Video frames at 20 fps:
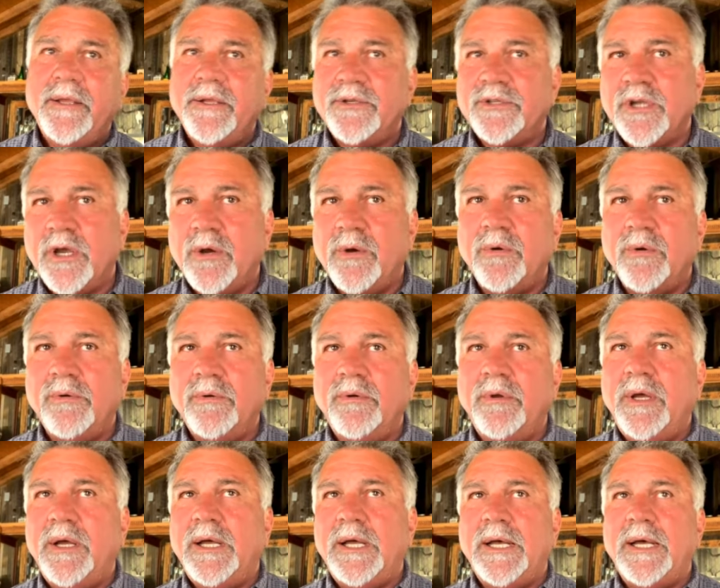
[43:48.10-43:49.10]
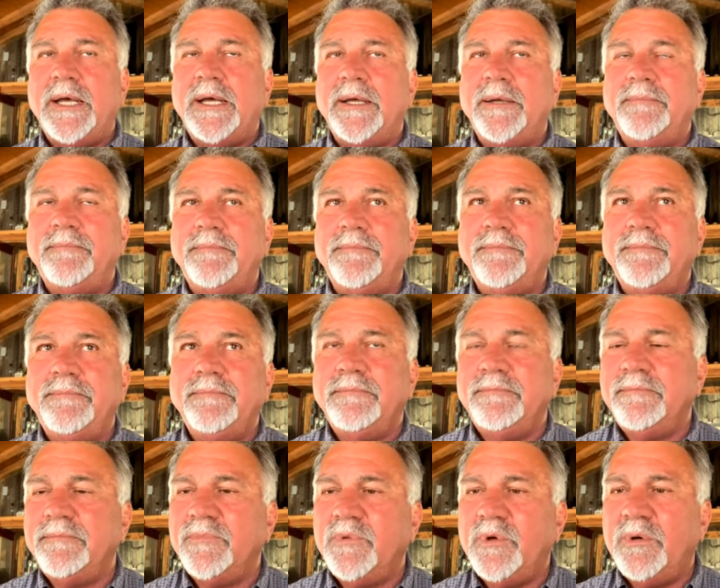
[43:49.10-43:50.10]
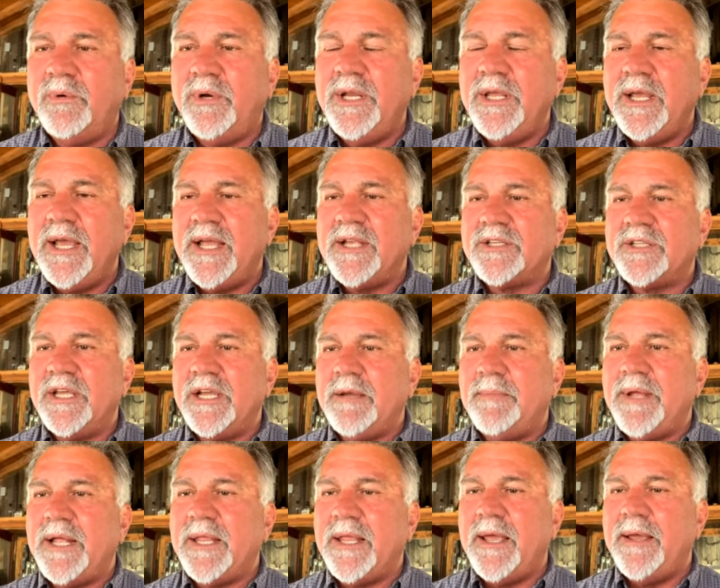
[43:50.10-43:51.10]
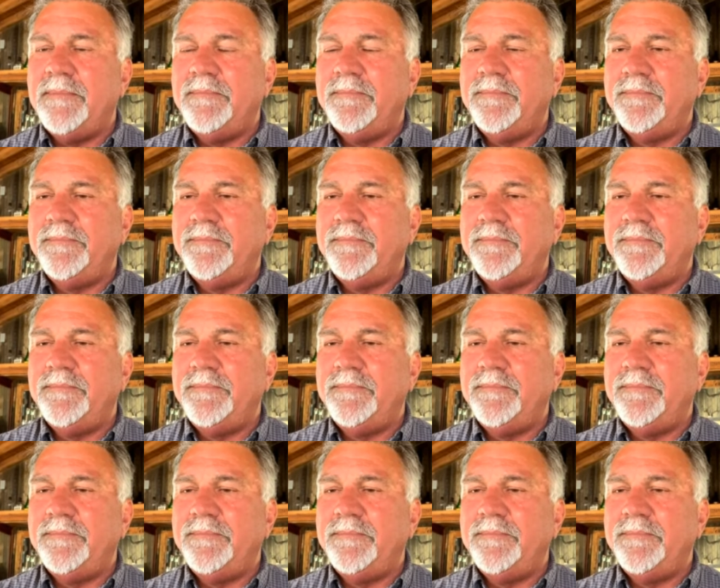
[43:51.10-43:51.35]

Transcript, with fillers: So, um, what, what, do you guys think about that?